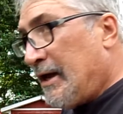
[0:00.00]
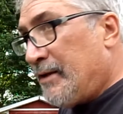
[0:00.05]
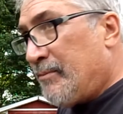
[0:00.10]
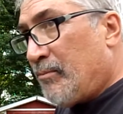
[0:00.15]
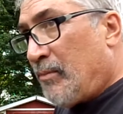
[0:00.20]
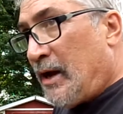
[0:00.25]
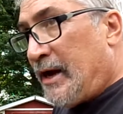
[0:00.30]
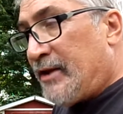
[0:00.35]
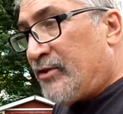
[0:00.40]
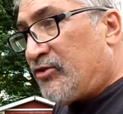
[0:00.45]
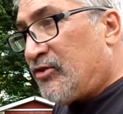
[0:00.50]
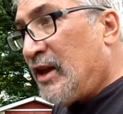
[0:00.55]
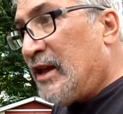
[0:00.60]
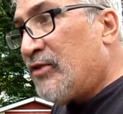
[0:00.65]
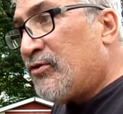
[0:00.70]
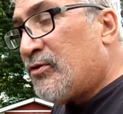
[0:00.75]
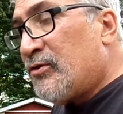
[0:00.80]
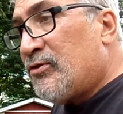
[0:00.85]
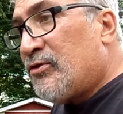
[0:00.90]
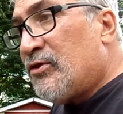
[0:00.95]
my
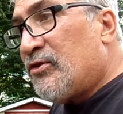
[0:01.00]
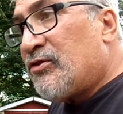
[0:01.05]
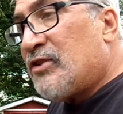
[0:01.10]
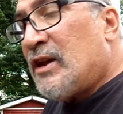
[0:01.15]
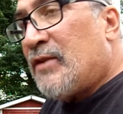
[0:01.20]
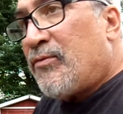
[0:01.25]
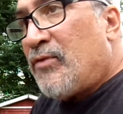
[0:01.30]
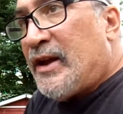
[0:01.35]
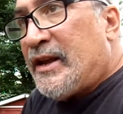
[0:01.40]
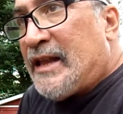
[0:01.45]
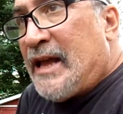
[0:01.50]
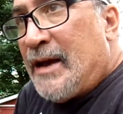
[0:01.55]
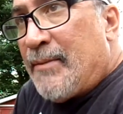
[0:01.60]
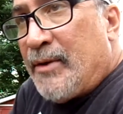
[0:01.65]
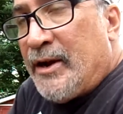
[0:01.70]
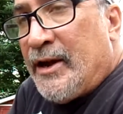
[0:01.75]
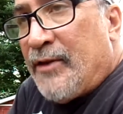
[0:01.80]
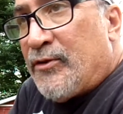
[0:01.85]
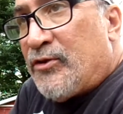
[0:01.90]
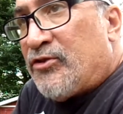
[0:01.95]
sensors and stuff like that,
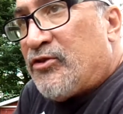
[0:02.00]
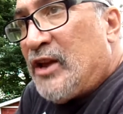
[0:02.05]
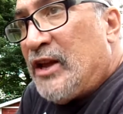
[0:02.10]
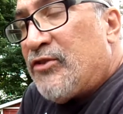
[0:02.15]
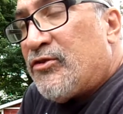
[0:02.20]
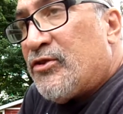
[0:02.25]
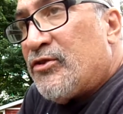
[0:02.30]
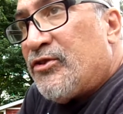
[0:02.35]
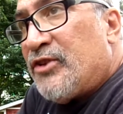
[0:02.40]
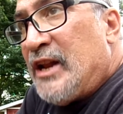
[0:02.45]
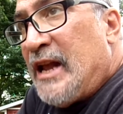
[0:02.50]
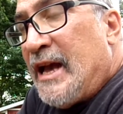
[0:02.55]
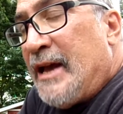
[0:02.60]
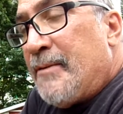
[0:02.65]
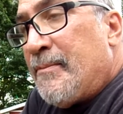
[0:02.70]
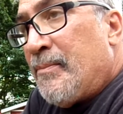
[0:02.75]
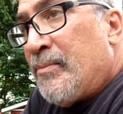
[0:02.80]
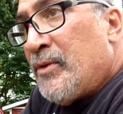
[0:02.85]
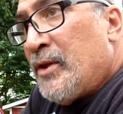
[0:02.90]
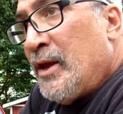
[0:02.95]
my other sensors and that.
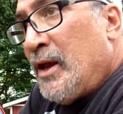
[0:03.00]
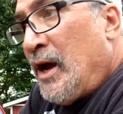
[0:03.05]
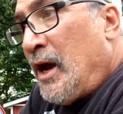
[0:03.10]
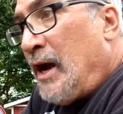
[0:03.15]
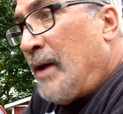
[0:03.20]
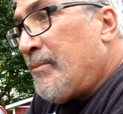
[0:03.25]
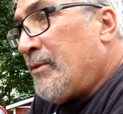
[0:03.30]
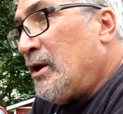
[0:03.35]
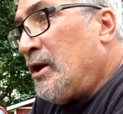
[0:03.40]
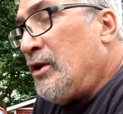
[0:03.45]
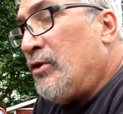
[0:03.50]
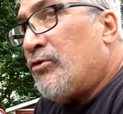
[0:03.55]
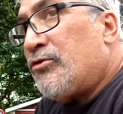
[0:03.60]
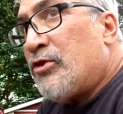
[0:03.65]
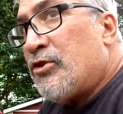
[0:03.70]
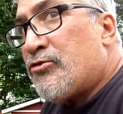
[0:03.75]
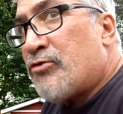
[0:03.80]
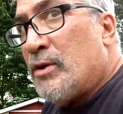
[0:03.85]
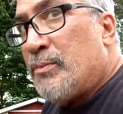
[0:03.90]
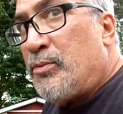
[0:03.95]
I'm going to use the
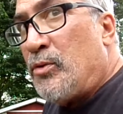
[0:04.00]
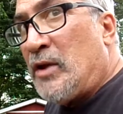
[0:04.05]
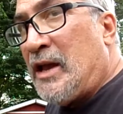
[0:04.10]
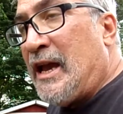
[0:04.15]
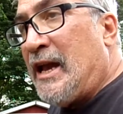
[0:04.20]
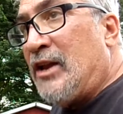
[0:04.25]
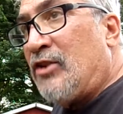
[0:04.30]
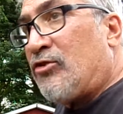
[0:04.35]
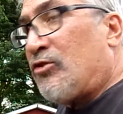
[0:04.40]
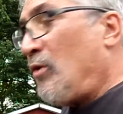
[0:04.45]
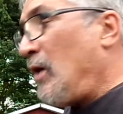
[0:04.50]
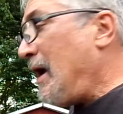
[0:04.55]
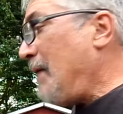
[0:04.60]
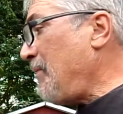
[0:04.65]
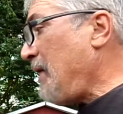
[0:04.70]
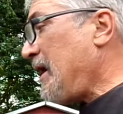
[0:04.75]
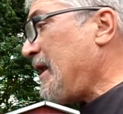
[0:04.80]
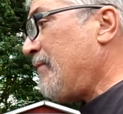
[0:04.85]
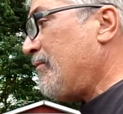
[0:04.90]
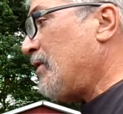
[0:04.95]
triple gauge, so I'm
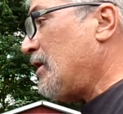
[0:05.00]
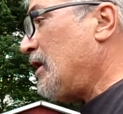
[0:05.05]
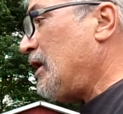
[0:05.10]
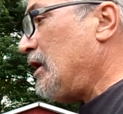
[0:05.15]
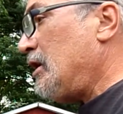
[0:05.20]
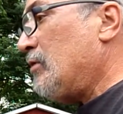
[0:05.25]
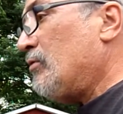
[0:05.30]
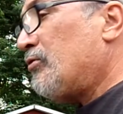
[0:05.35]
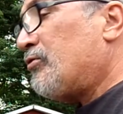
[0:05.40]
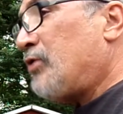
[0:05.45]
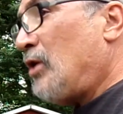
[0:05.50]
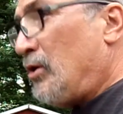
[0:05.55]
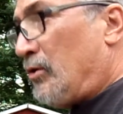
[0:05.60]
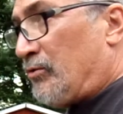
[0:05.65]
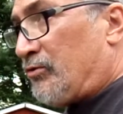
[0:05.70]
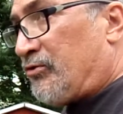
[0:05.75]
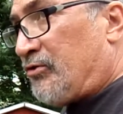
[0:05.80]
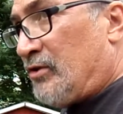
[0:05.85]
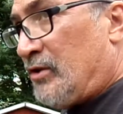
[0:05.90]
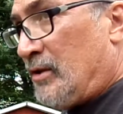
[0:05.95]
not even going to use
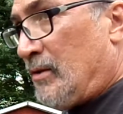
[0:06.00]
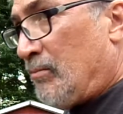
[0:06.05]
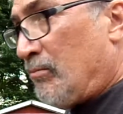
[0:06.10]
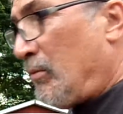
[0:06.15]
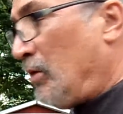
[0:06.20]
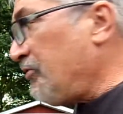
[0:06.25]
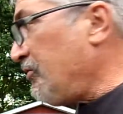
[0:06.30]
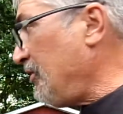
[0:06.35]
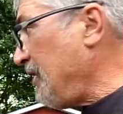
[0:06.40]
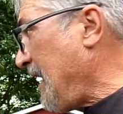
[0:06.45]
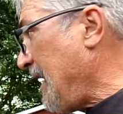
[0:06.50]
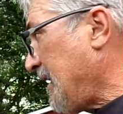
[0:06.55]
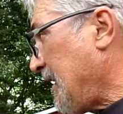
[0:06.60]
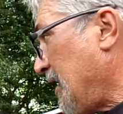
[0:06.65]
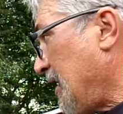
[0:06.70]
those. Most of that can